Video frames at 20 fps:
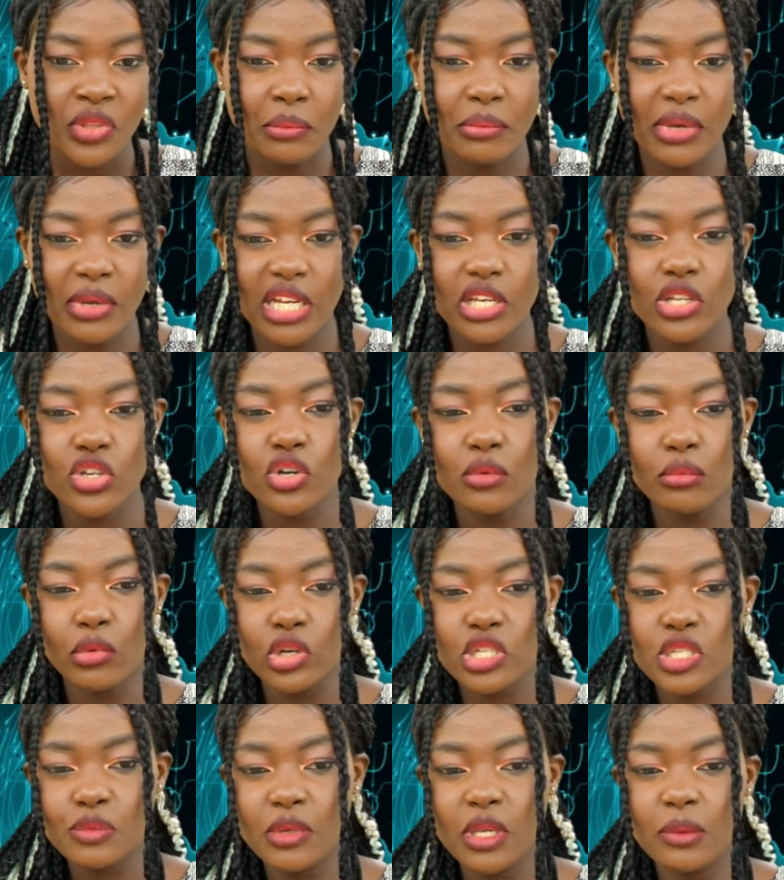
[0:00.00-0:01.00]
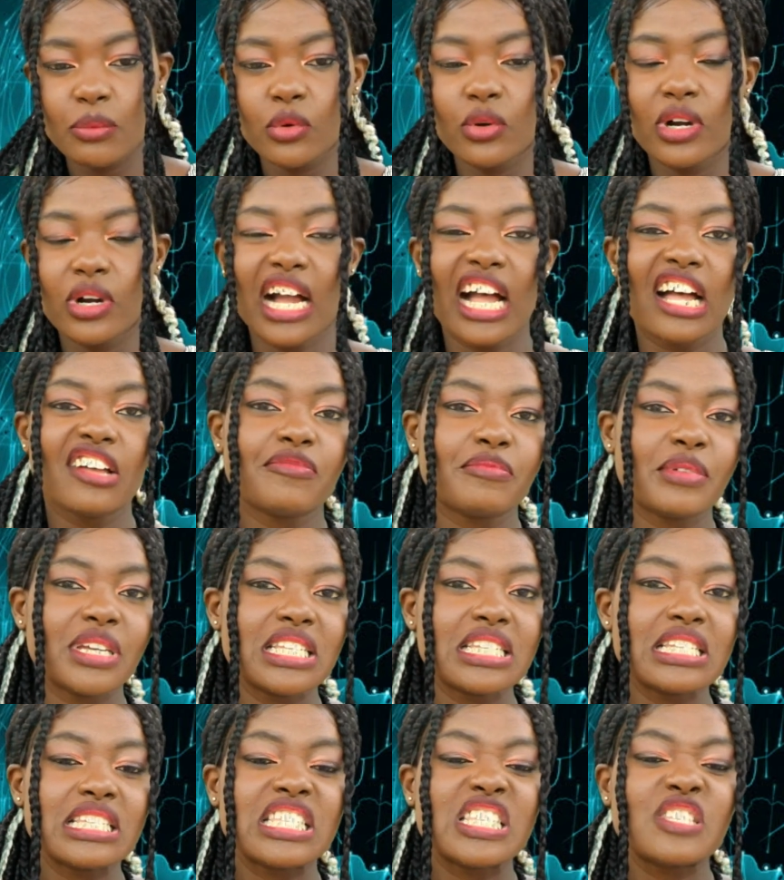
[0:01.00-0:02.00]
Many Gumuz people have
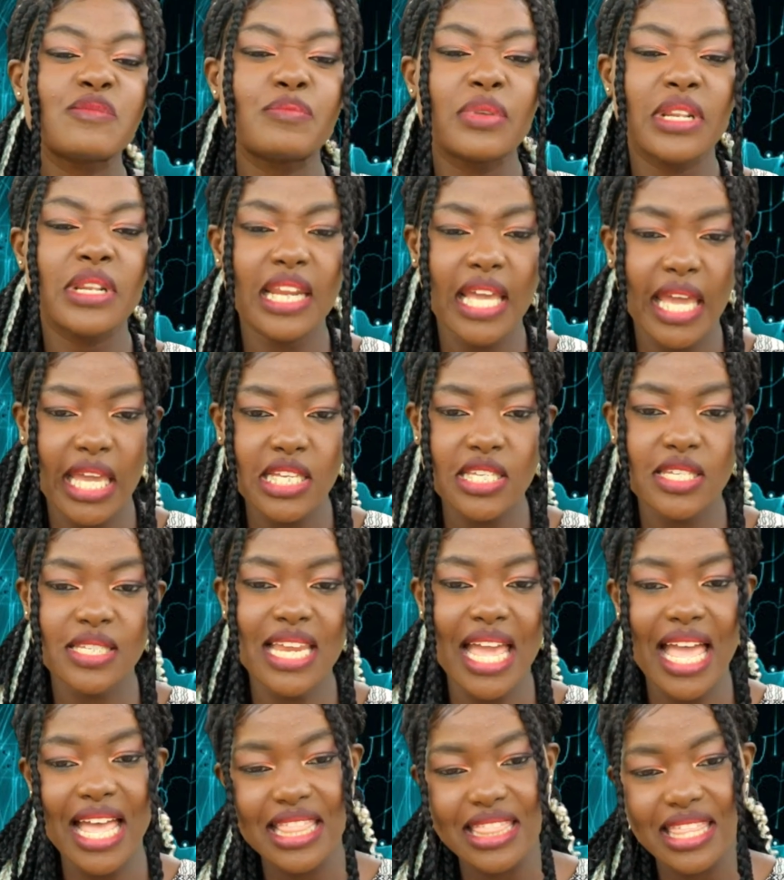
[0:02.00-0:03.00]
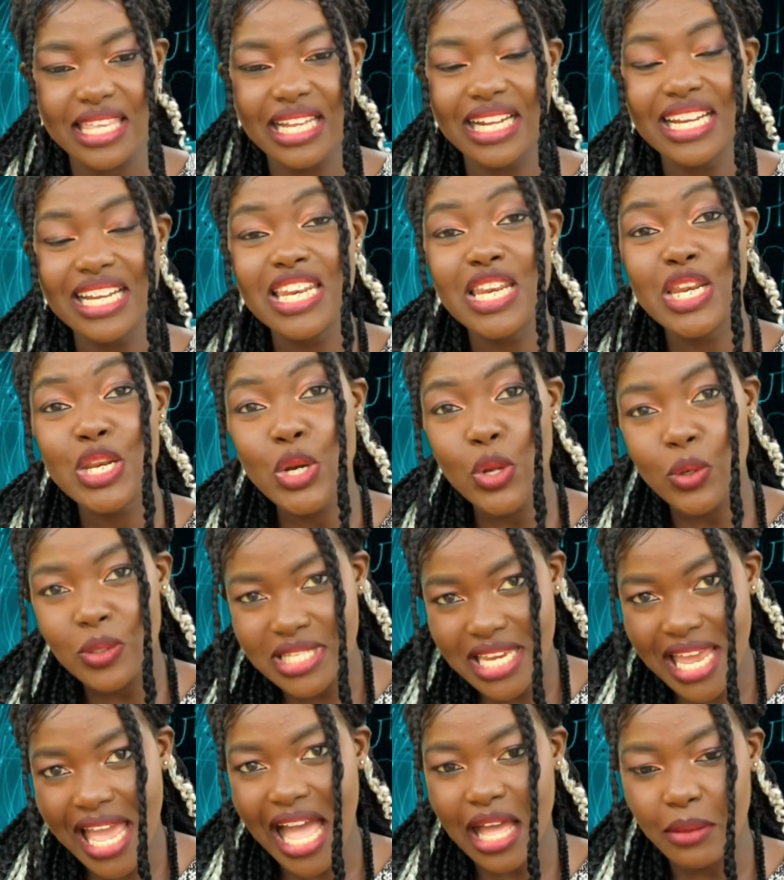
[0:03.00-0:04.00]
been displaced and they are
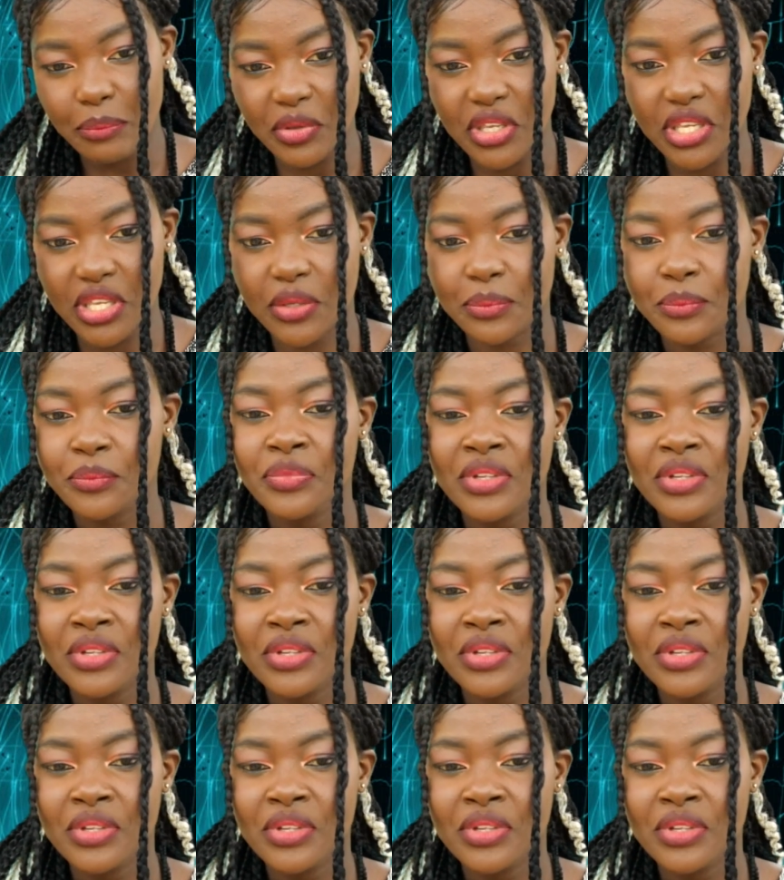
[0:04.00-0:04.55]
not happy